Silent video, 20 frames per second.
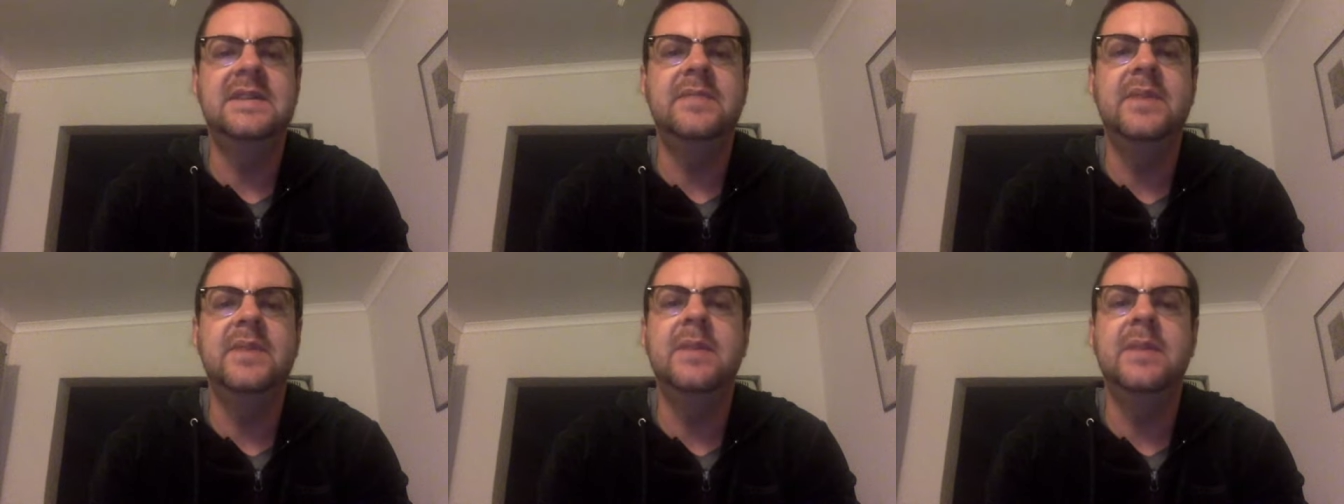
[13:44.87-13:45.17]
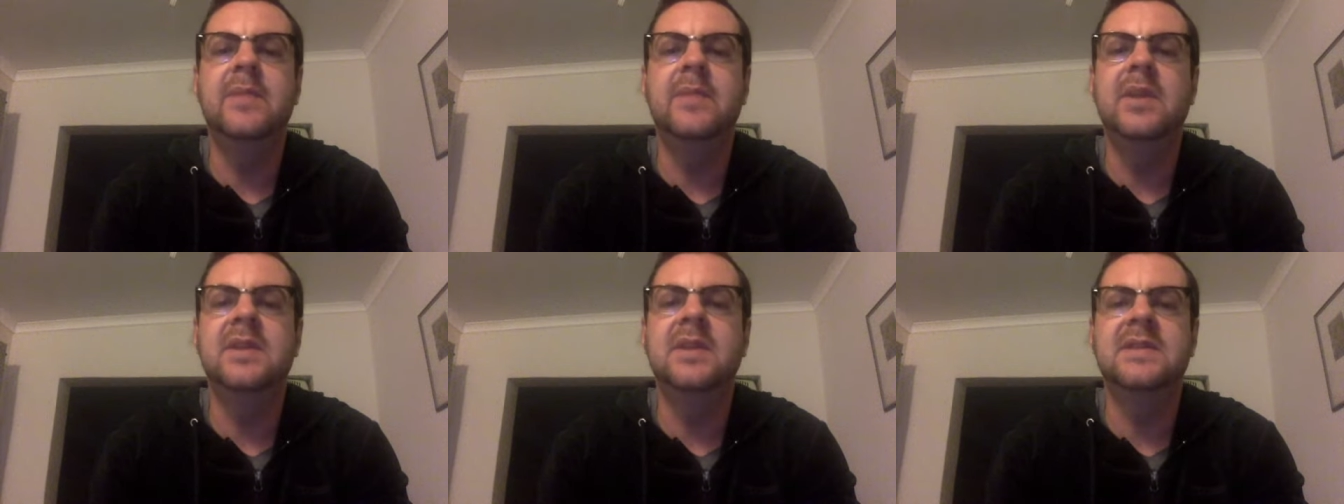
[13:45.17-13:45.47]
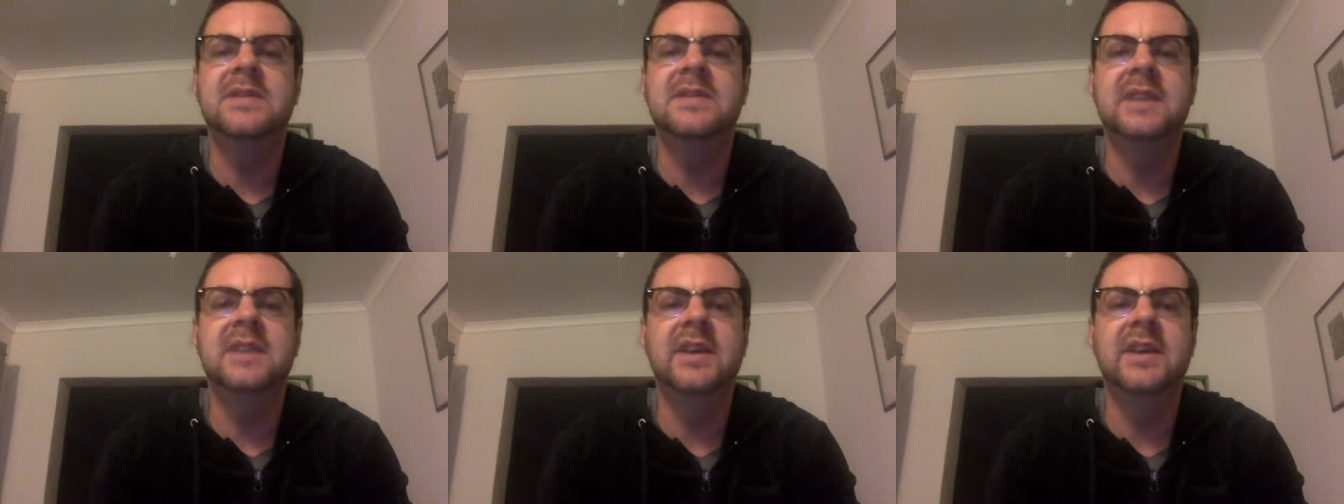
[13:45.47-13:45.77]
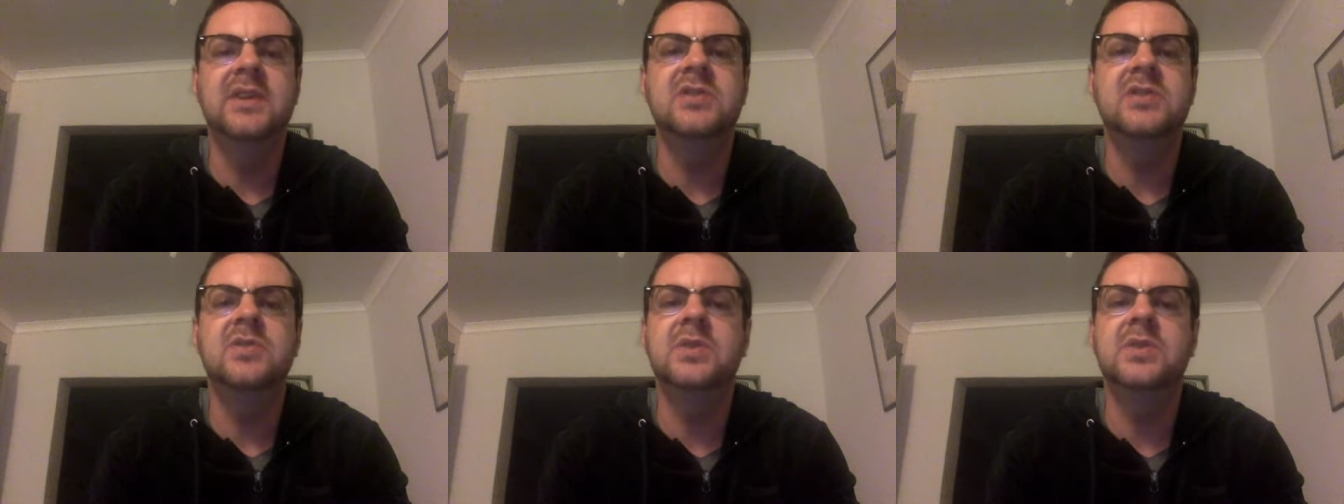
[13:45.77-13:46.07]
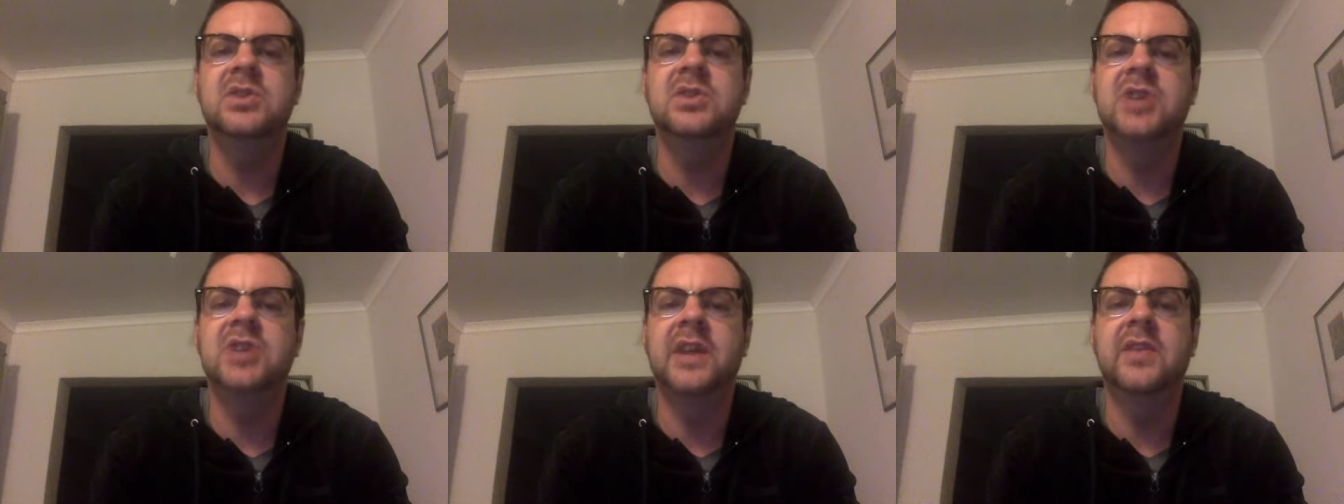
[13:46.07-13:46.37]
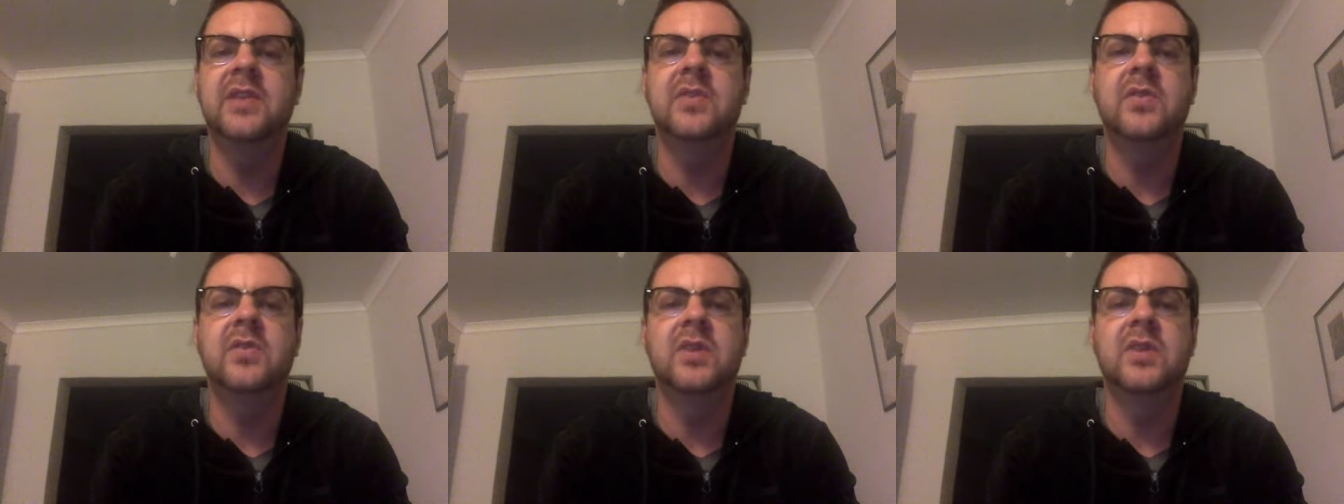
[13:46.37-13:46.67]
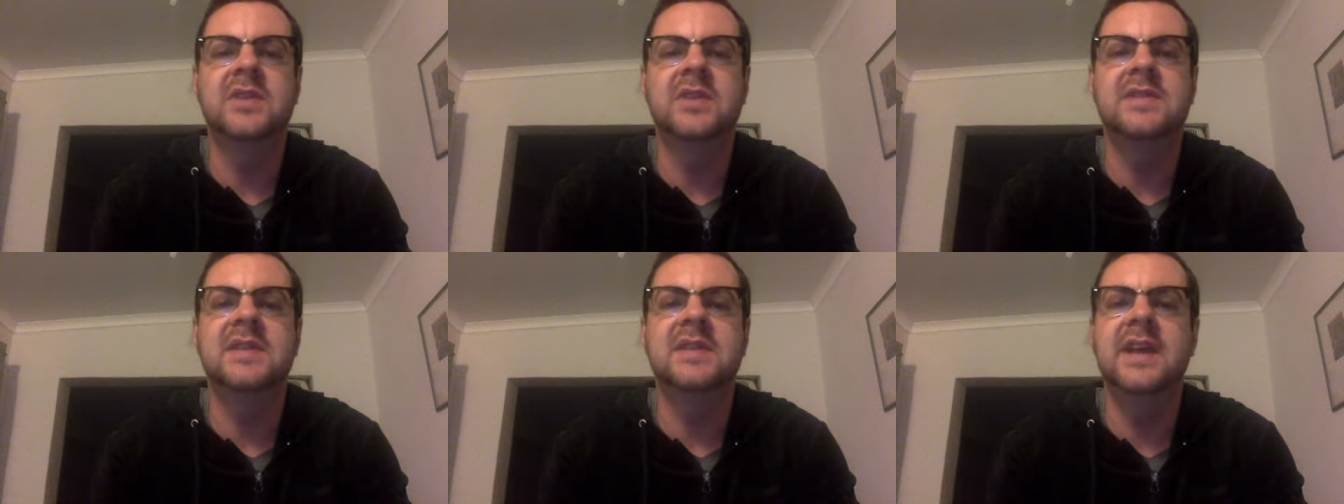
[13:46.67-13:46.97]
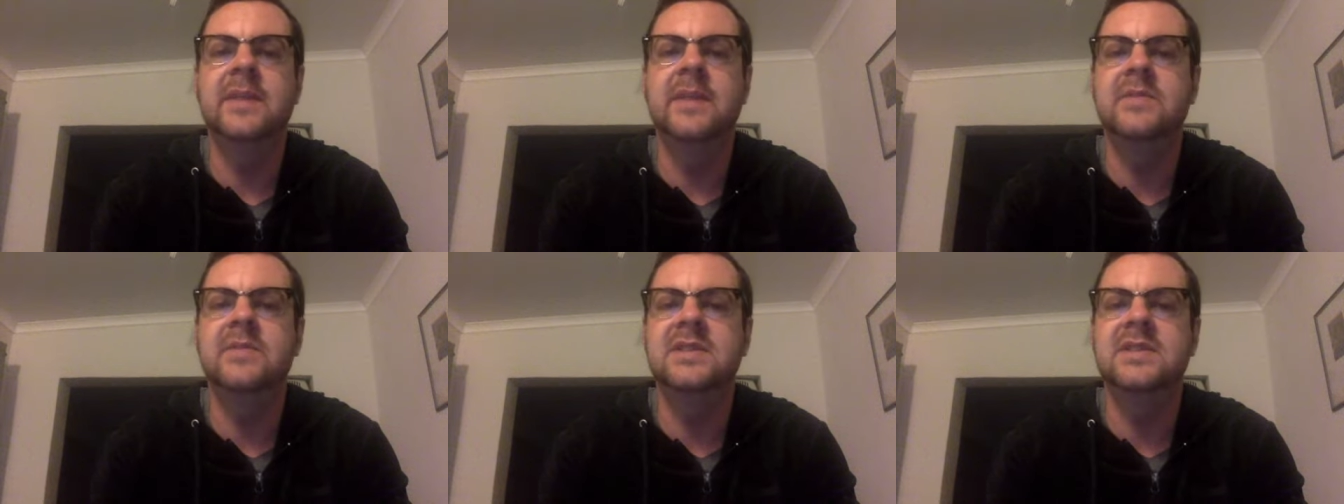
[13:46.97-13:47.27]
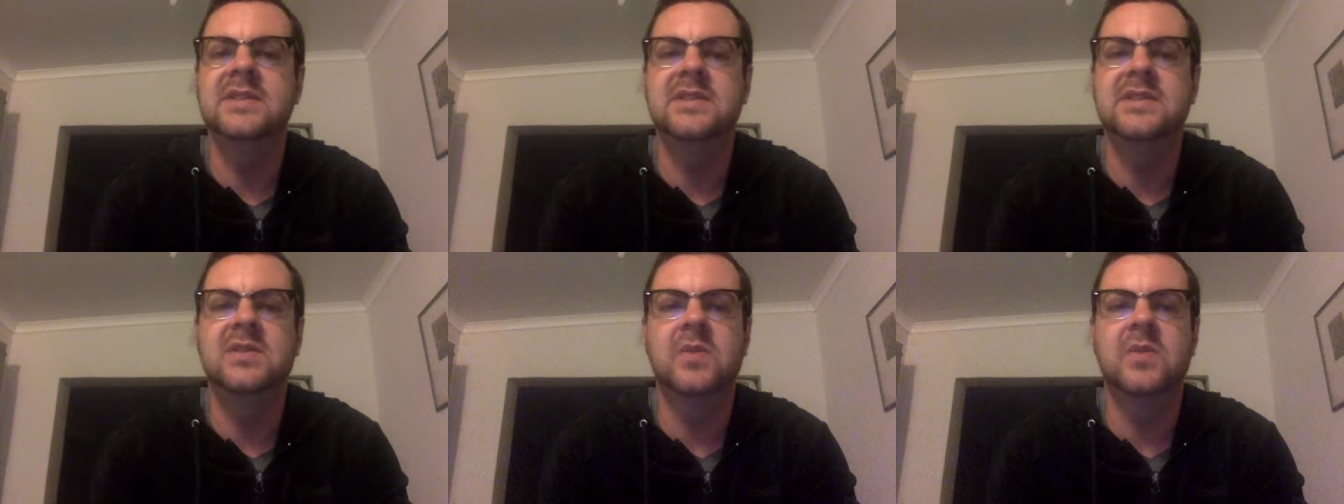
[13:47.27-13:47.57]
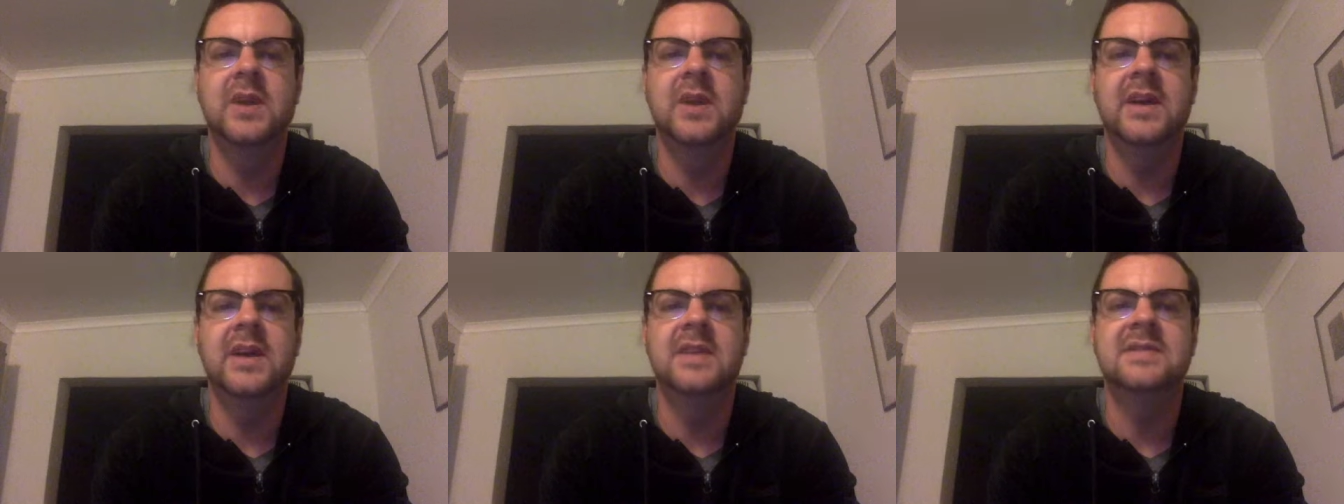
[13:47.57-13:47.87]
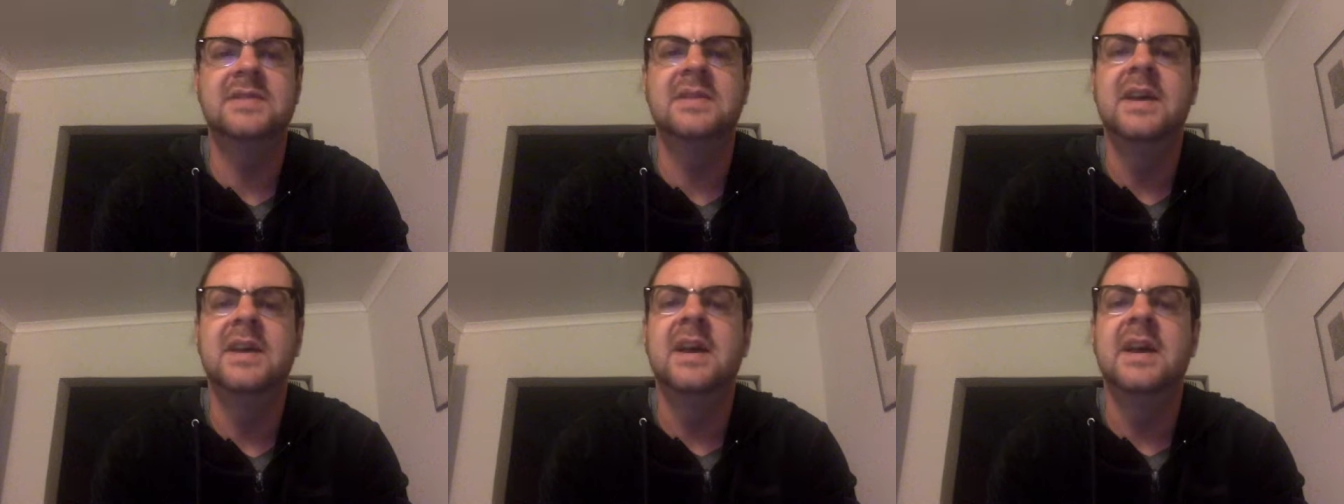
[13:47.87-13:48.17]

people are singing to each other across the empty squares,